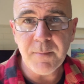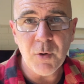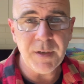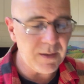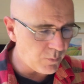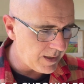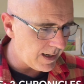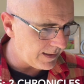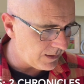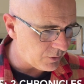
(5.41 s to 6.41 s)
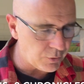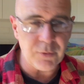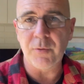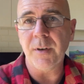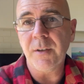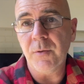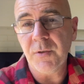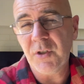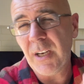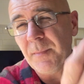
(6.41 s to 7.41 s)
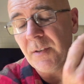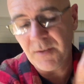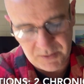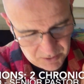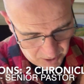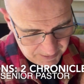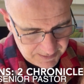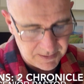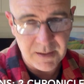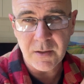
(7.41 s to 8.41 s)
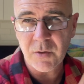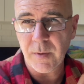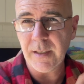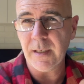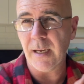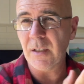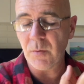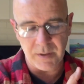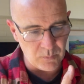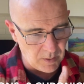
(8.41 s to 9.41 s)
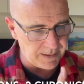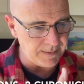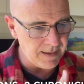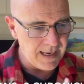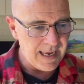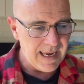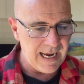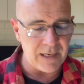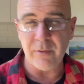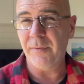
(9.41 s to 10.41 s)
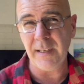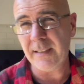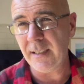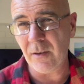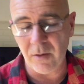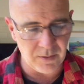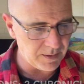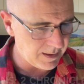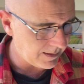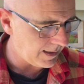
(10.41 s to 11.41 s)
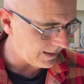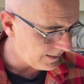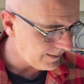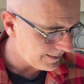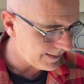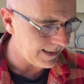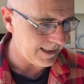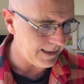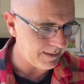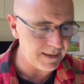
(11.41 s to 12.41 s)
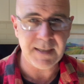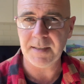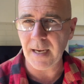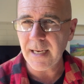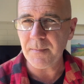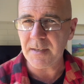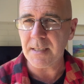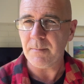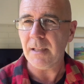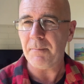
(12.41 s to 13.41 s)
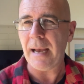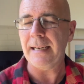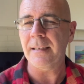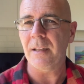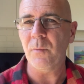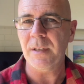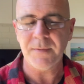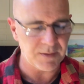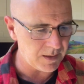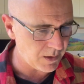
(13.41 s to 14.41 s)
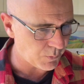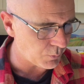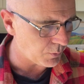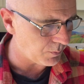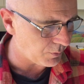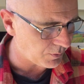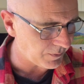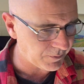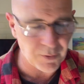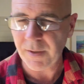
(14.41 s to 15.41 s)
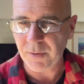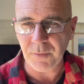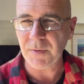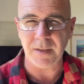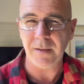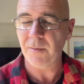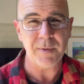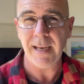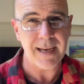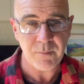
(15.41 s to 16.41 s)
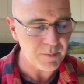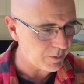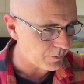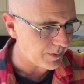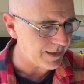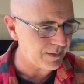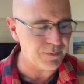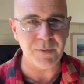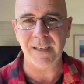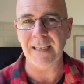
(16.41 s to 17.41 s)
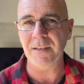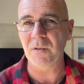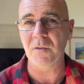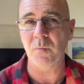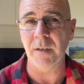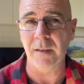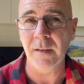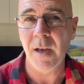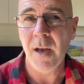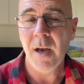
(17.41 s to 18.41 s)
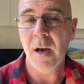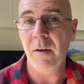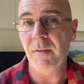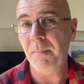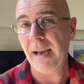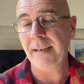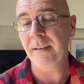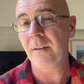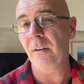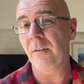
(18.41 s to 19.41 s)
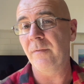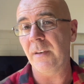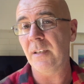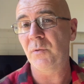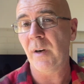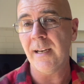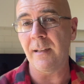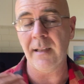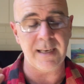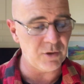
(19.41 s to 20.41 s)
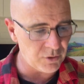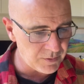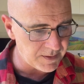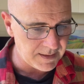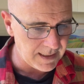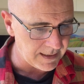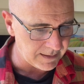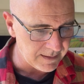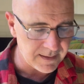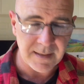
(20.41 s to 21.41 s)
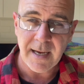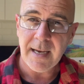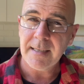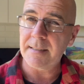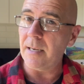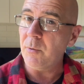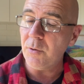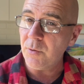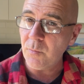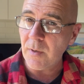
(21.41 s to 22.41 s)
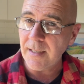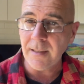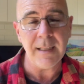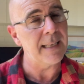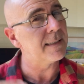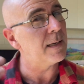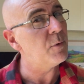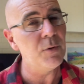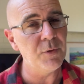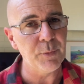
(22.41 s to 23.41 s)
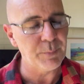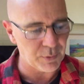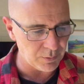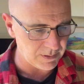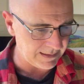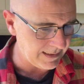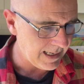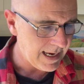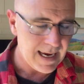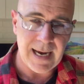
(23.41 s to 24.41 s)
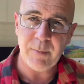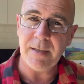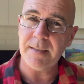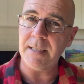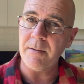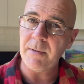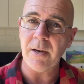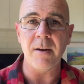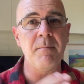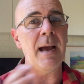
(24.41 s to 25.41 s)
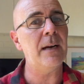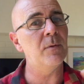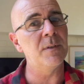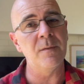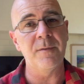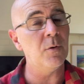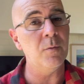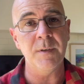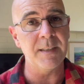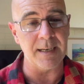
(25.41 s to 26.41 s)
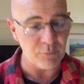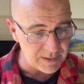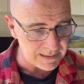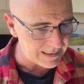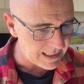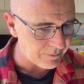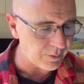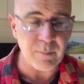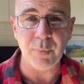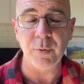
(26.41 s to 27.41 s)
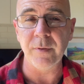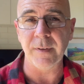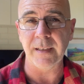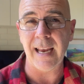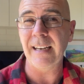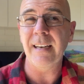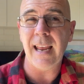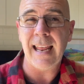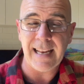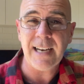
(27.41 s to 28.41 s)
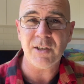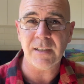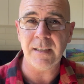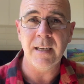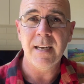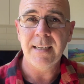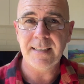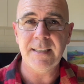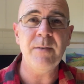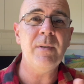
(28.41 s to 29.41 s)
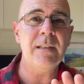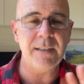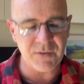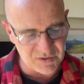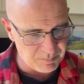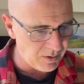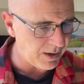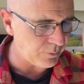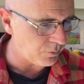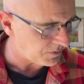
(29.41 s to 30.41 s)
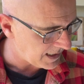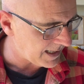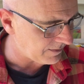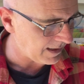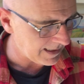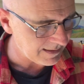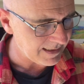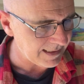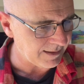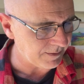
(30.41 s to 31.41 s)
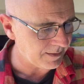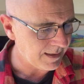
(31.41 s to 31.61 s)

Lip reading: morning, we are in 2 Chronicles chapters 19, 20 and 21 and reflecting on, again, this same similar pattern that we have seen through the book of Chronicles and that we had when we were reading through Kings as well, of the pattern of Israel and Judah's kings, some who do well and some who do poorly, and we just seem to be going backwards and forwards and really never improving and actually seemingly to spiral down and down.